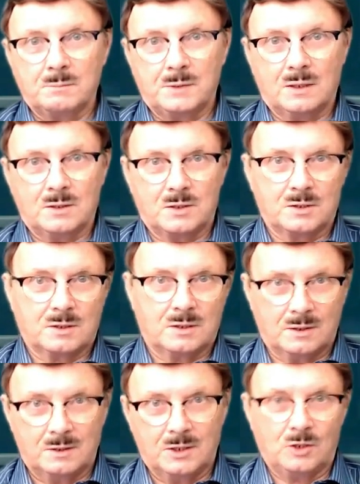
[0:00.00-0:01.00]
because it's
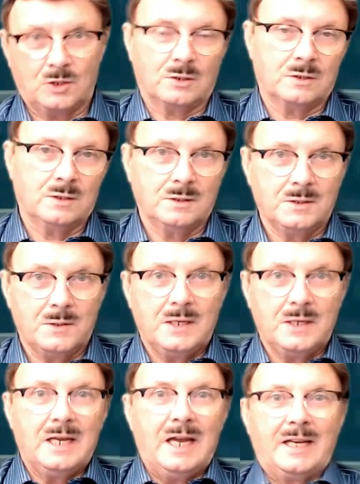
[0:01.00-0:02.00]
got
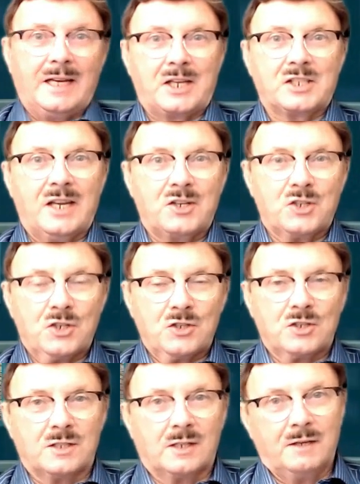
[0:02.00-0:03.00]
an extension
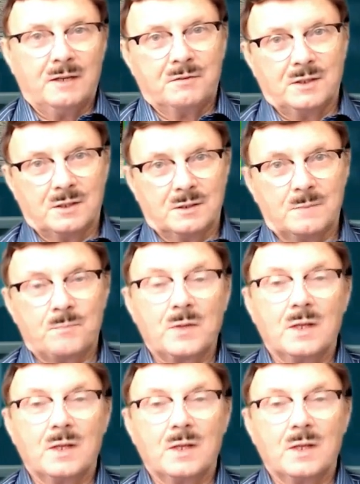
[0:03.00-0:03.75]
to the left there.